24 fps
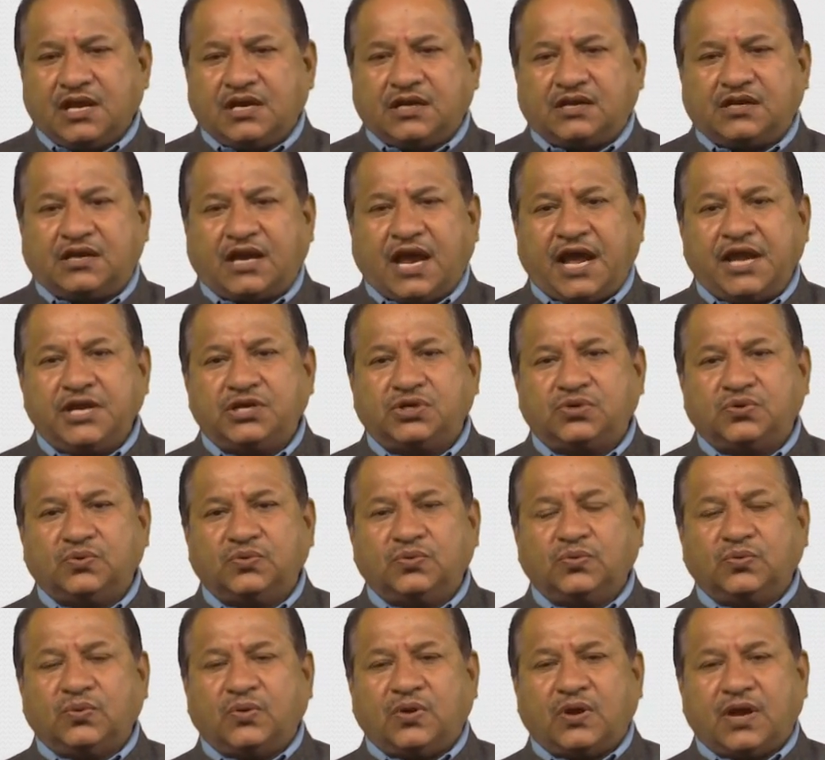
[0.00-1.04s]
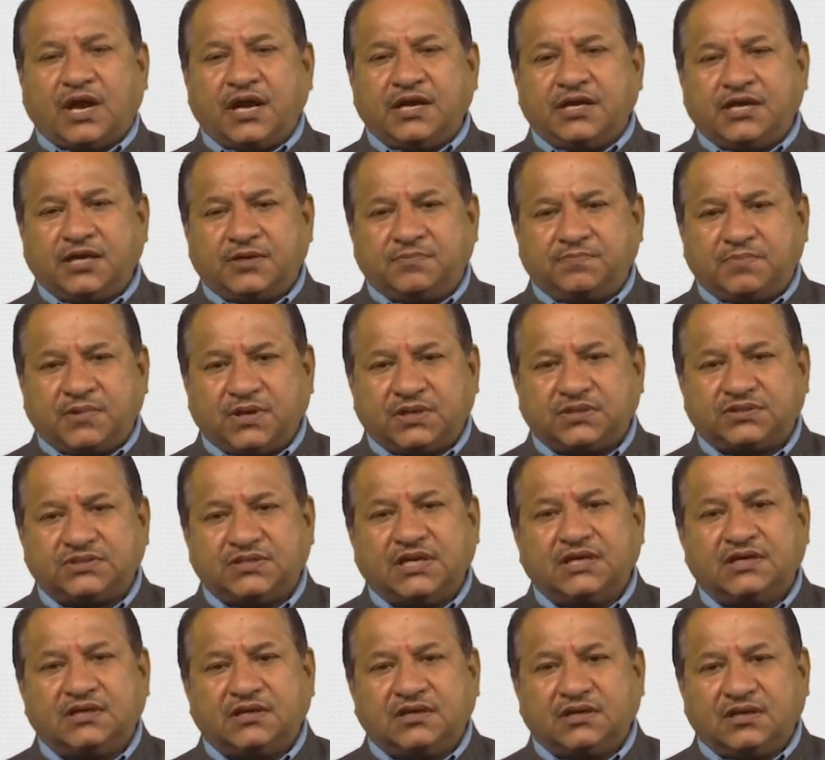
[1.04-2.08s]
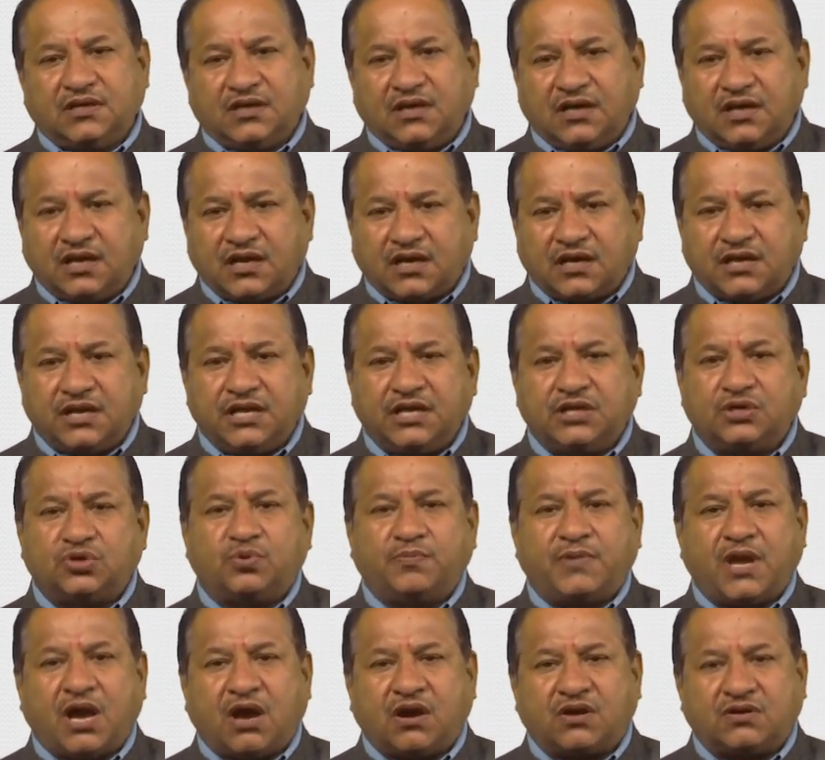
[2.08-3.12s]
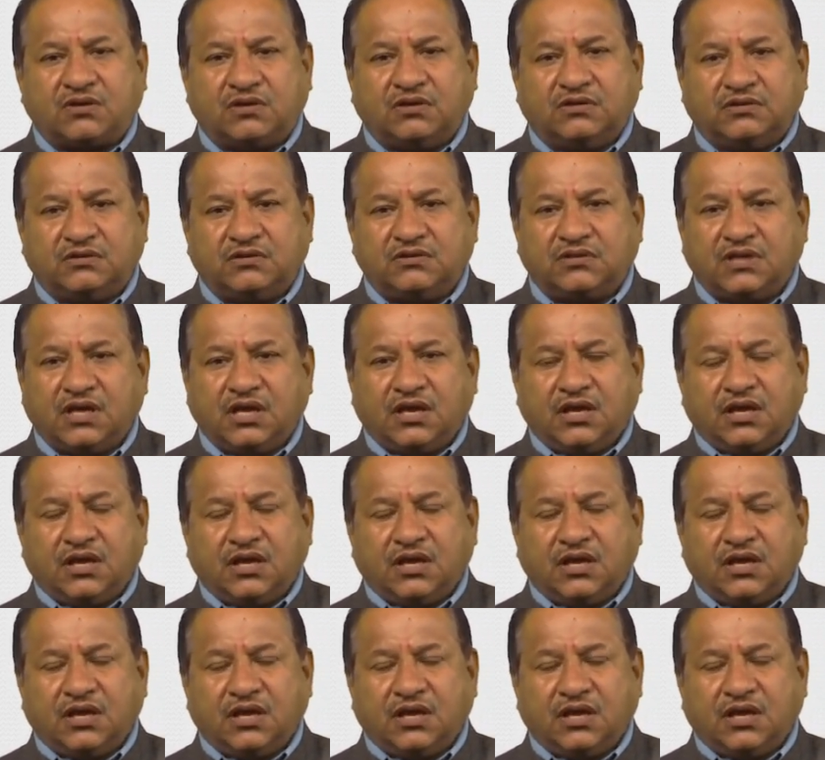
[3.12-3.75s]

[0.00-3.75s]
trying to 100% learning to be occurred